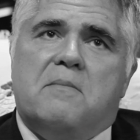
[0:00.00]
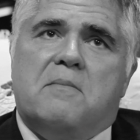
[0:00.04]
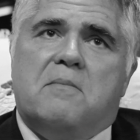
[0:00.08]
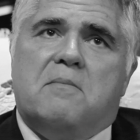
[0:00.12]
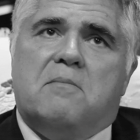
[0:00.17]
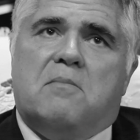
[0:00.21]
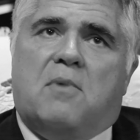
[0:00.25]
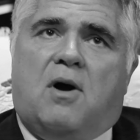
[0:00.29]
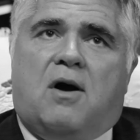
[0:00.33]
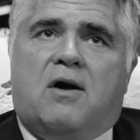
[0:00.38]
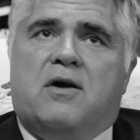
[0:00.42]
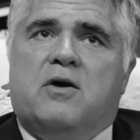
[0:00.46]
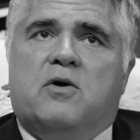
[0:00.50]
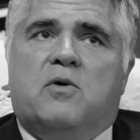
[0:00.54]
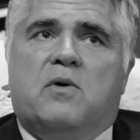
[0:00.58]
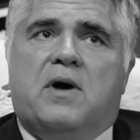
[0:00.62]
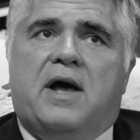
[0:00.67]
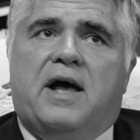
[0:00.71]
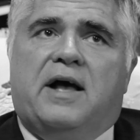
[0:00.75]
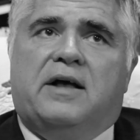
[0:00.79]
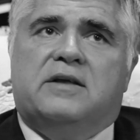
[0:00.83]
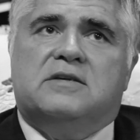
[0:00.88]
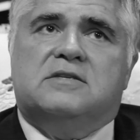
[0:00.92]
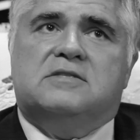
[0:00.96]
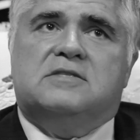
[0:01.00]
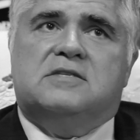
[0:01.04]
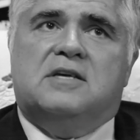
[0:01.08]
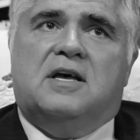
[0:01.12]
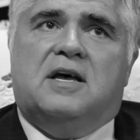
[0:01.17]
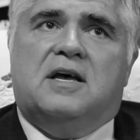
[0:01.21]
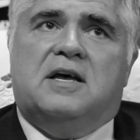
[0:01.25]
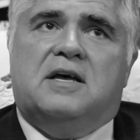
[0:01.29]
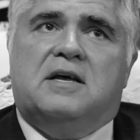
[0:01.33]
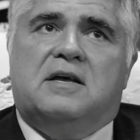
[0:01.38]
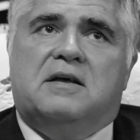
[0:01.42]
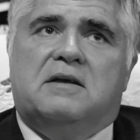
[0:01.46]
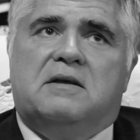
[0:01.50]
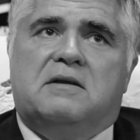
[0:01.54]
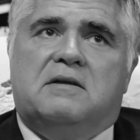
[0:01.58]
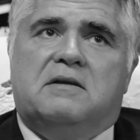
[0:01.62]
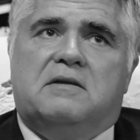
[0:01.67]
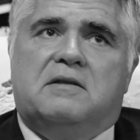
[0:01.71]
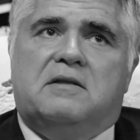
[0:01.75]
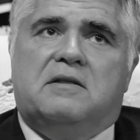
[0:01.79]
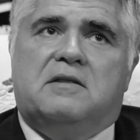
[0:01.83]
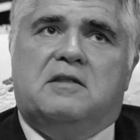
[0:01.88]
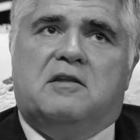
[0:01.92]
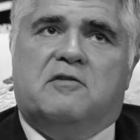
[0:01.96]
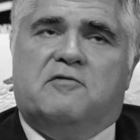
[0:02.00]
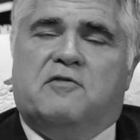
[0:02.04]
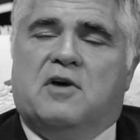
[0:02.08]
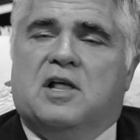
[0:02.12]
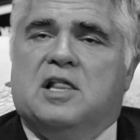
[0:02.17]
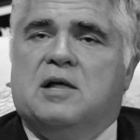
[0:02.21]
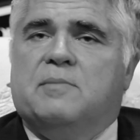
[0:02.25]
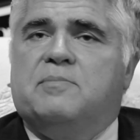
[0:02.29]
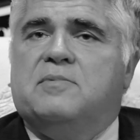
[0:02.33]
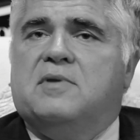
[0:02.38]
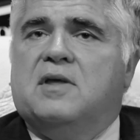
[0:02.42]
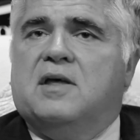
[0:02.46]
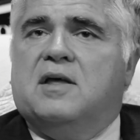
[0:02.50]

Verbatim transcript: Mario has uh, developed